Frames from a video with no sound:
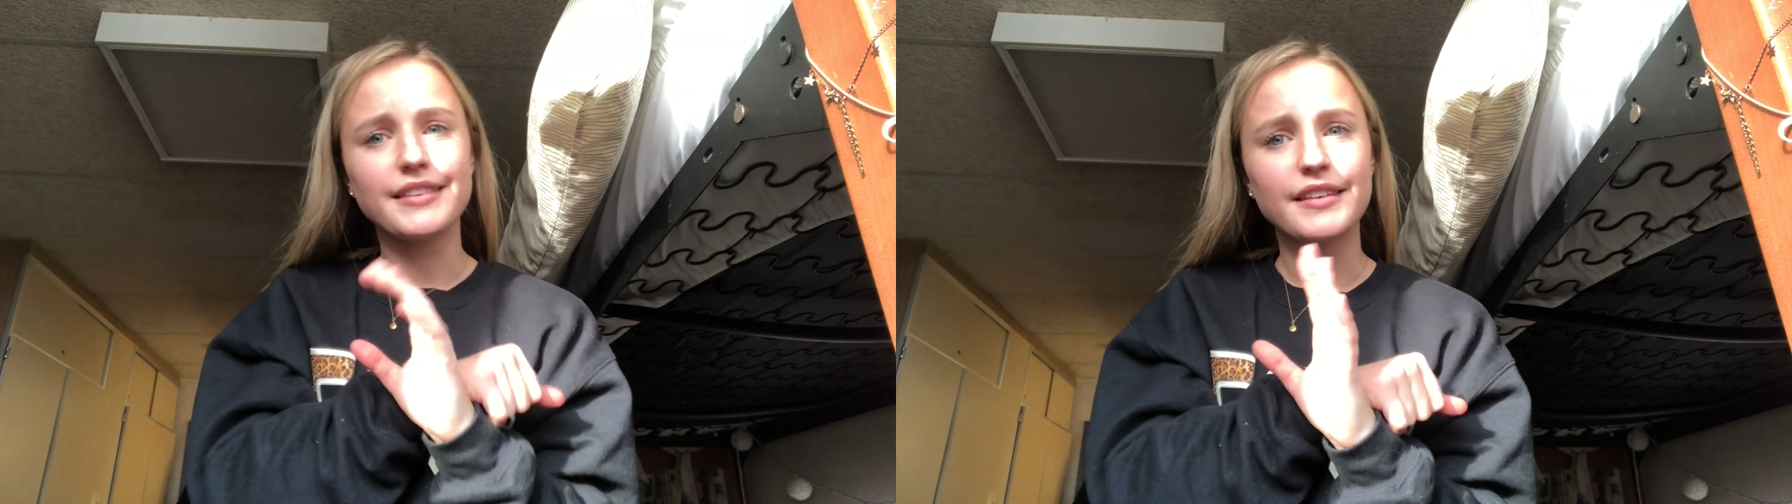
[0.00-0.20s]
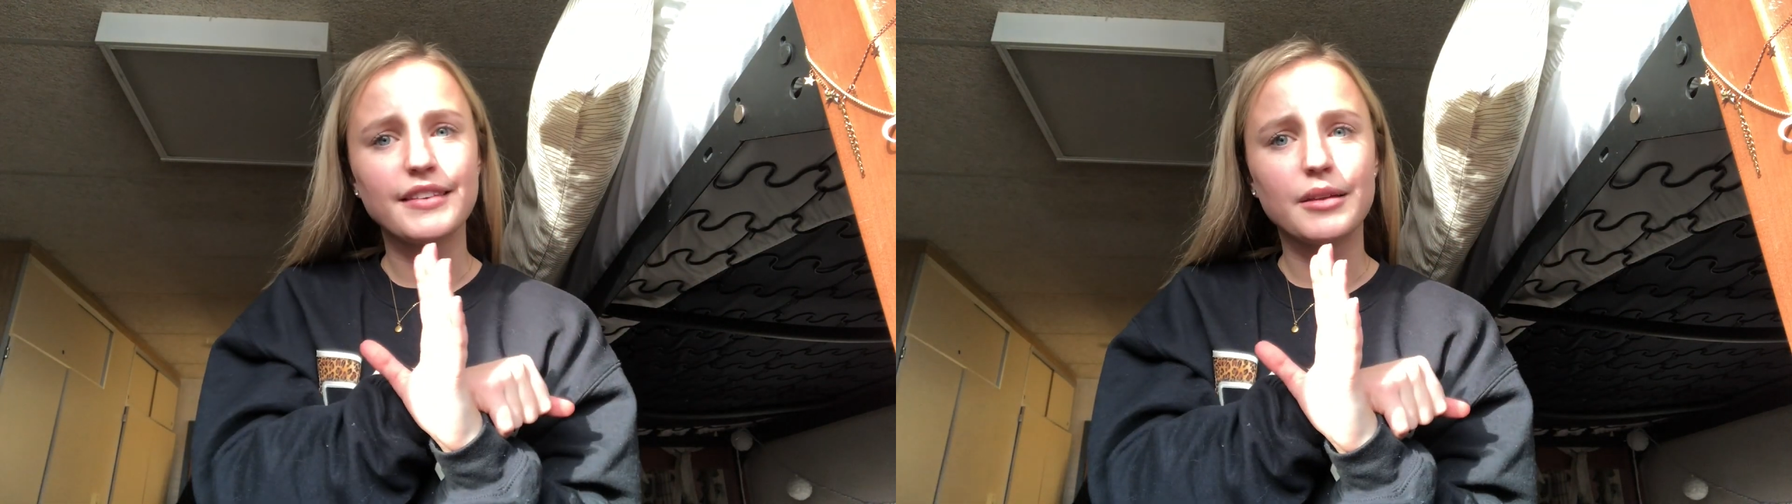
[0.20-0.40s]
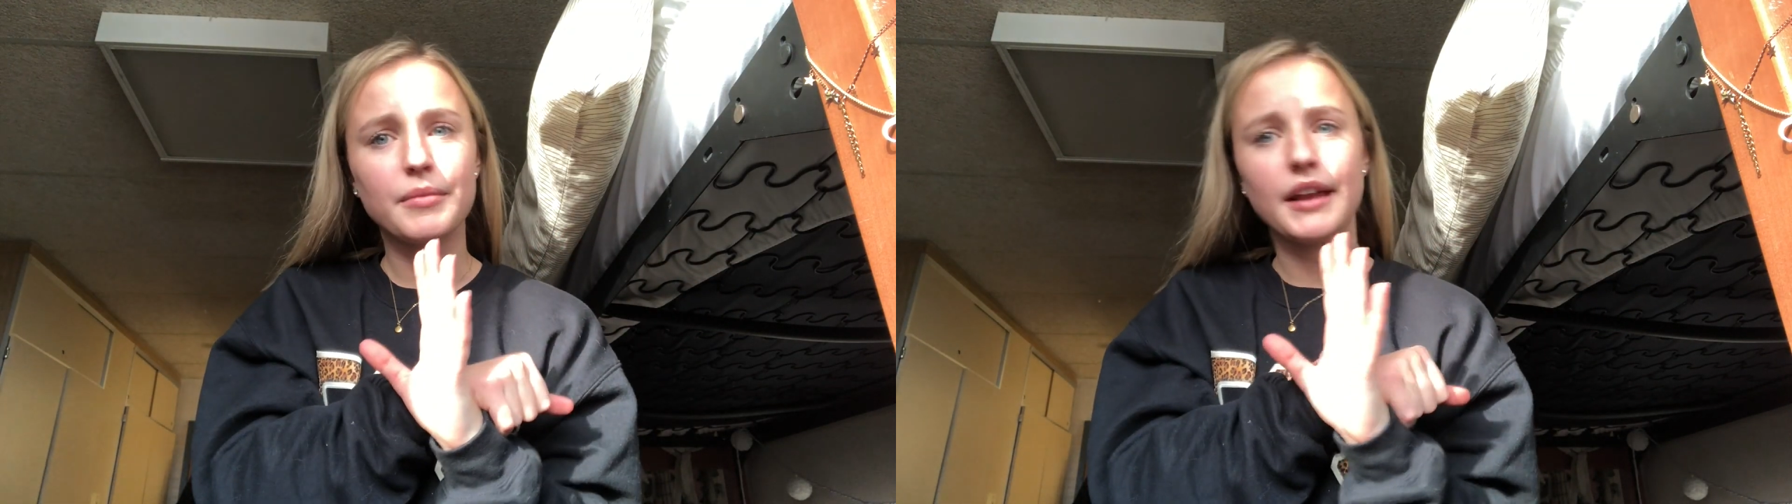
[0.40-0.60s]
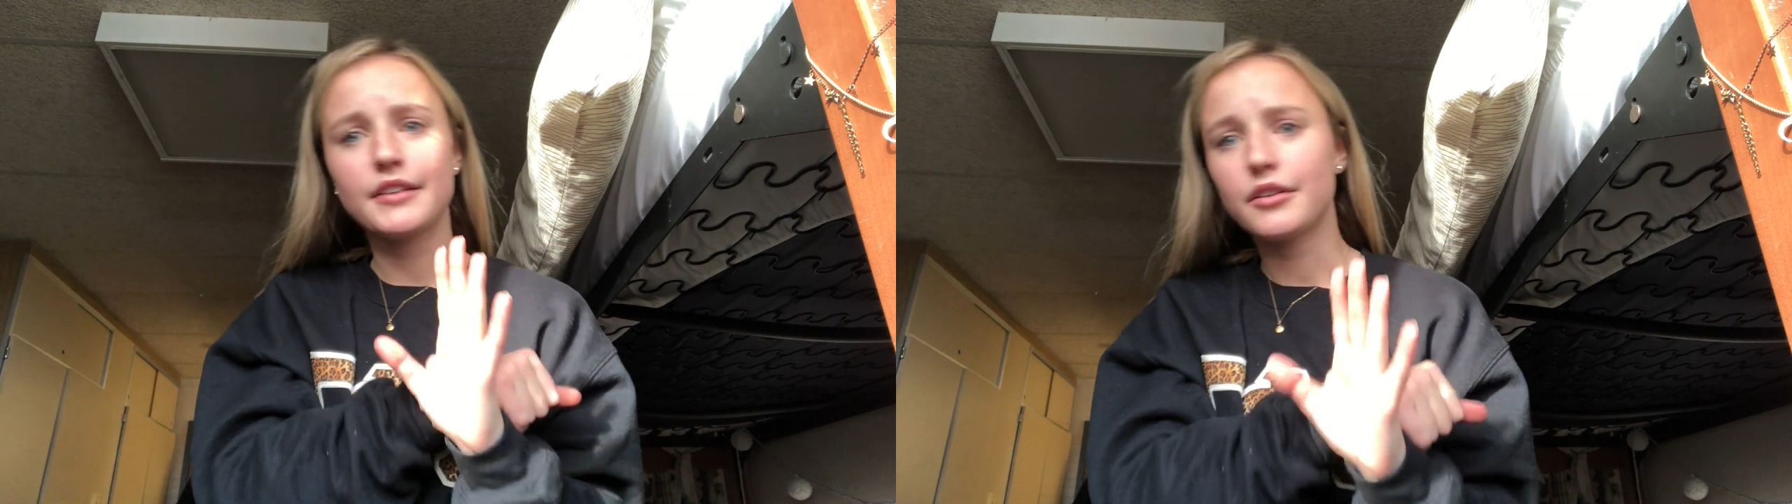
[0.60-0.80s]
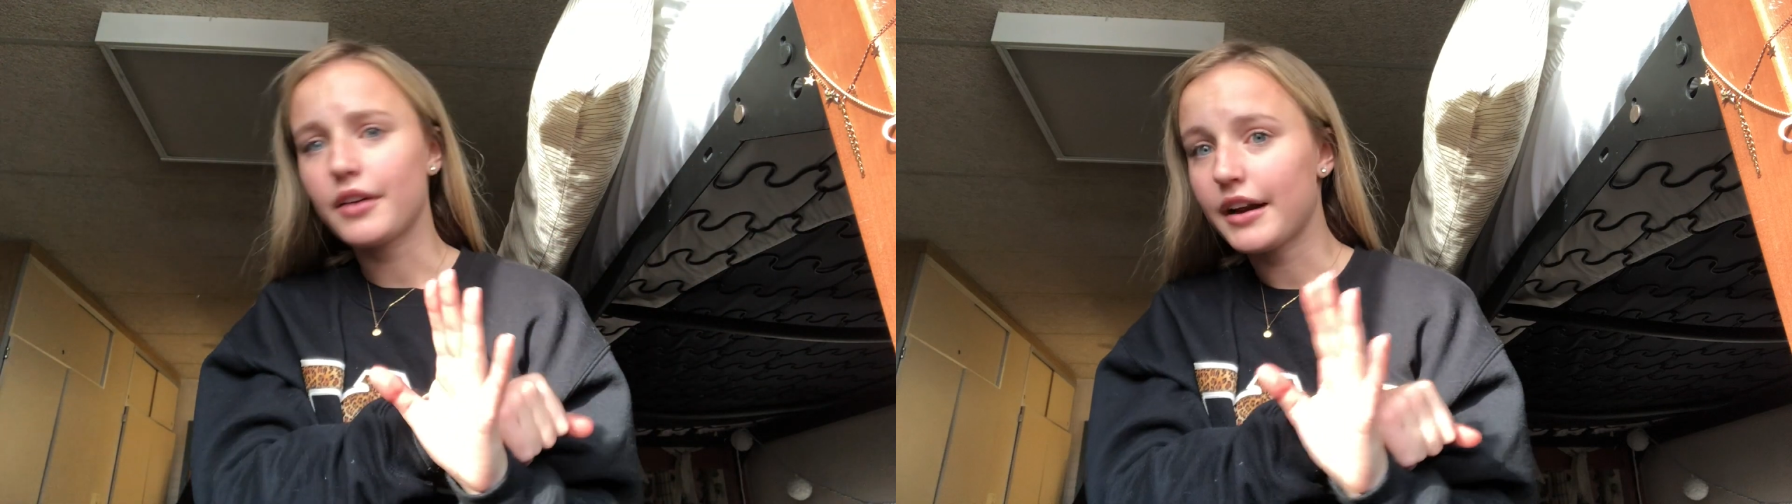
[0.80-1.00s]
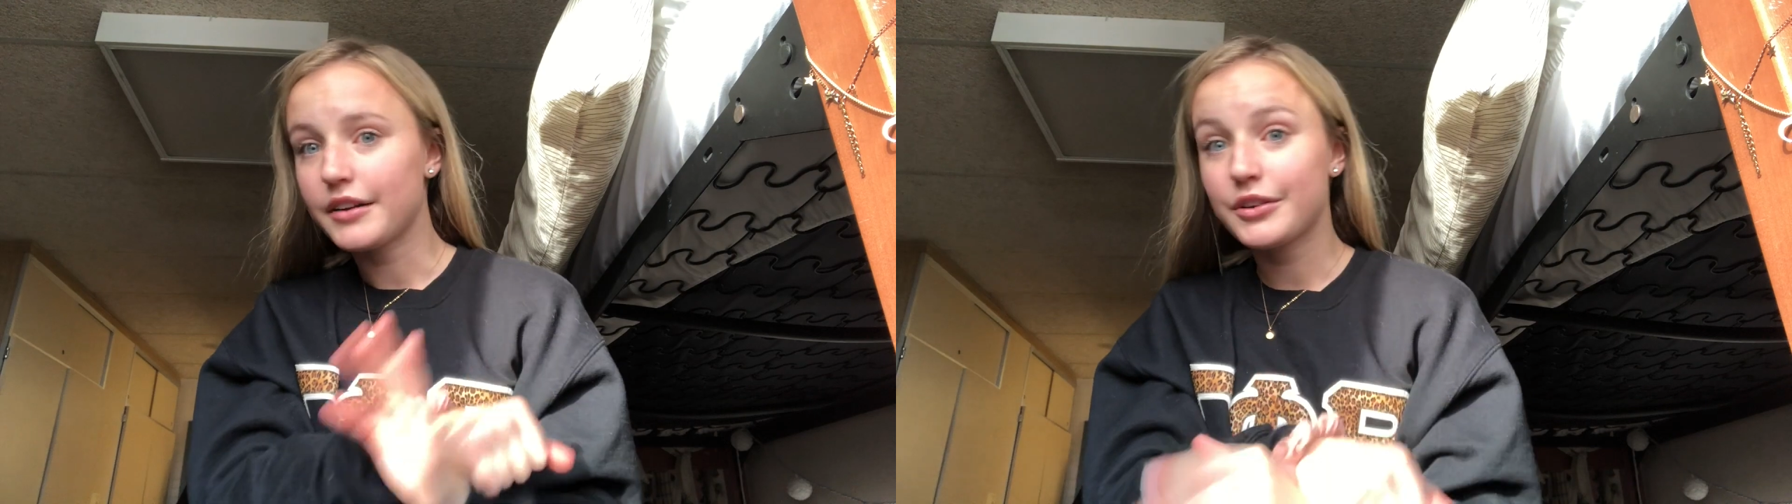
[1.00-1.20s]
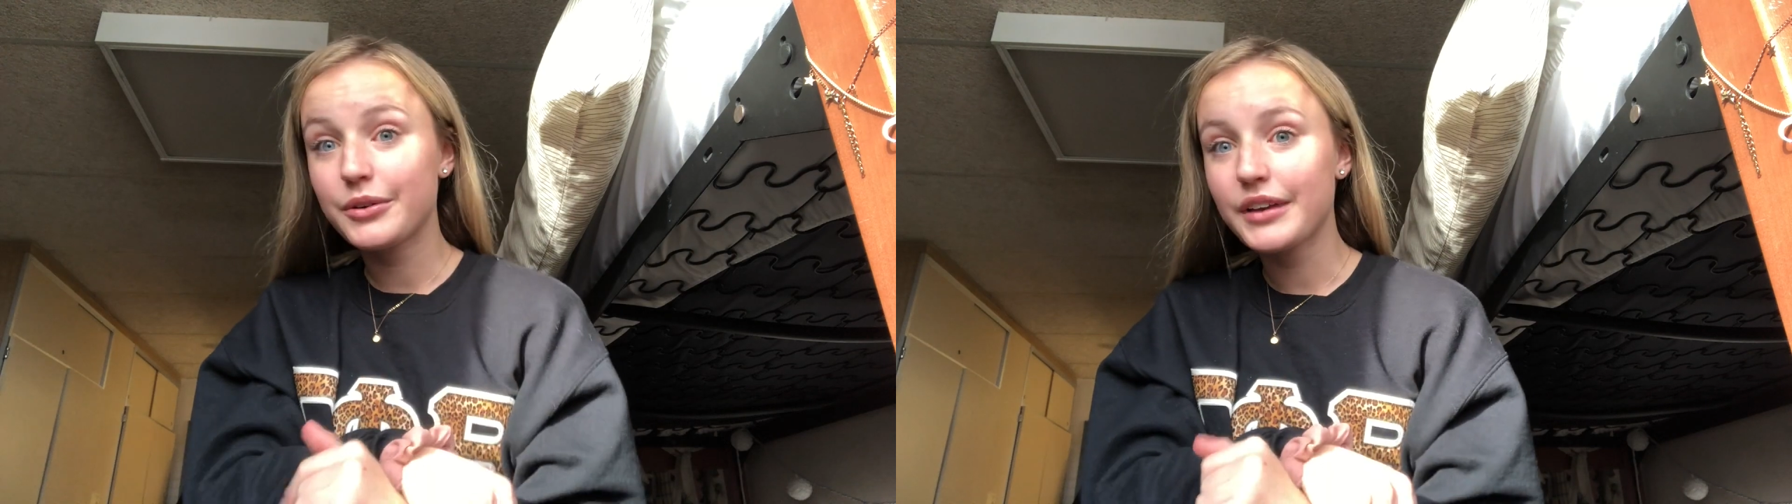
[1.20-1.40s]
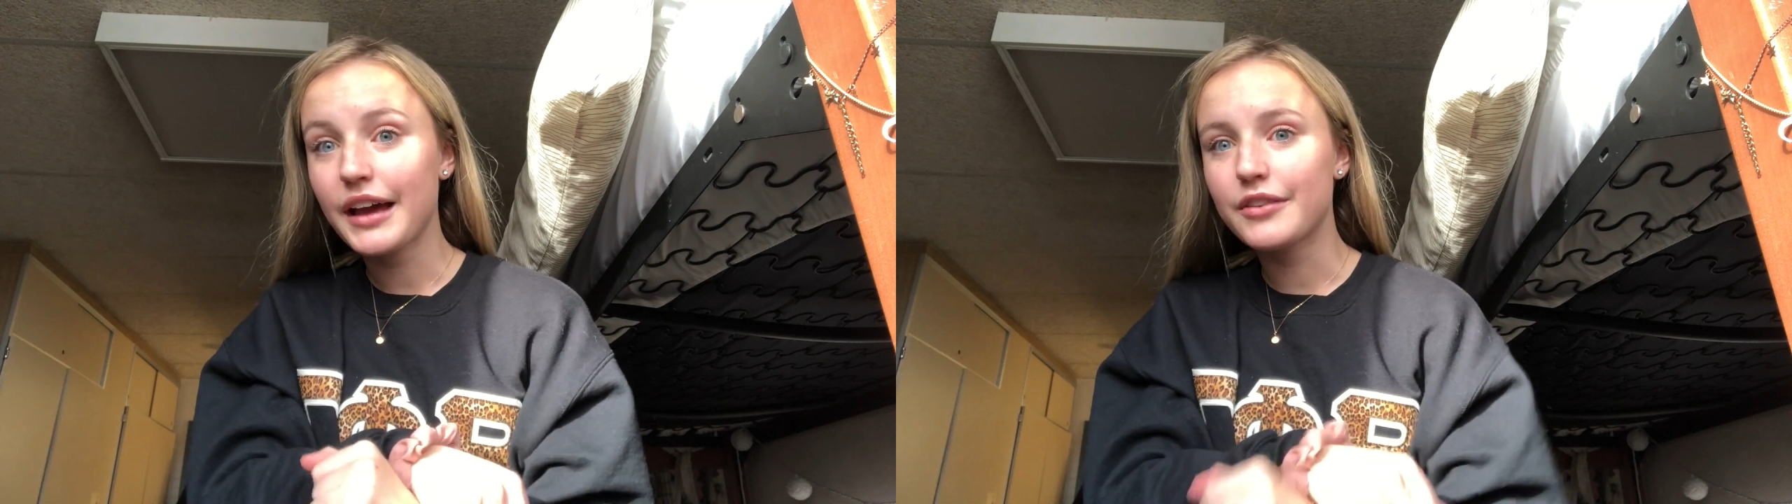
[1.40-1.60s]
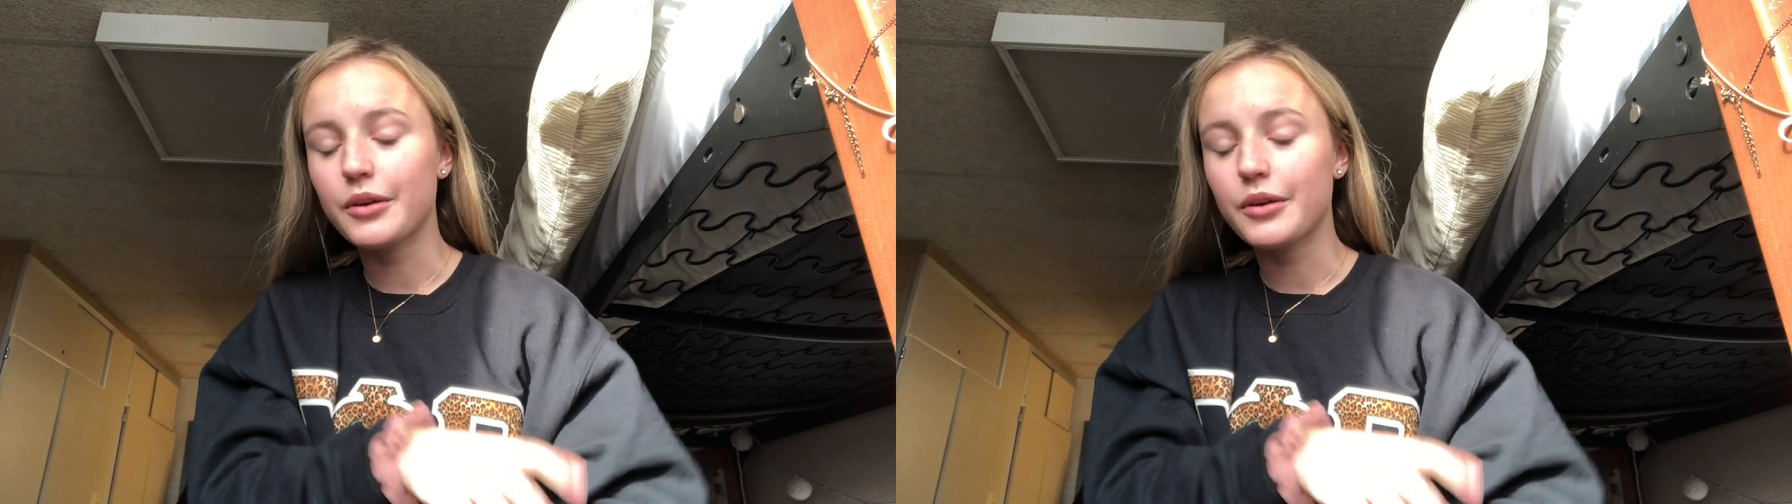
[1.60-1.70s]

system that I don't know how to do yet,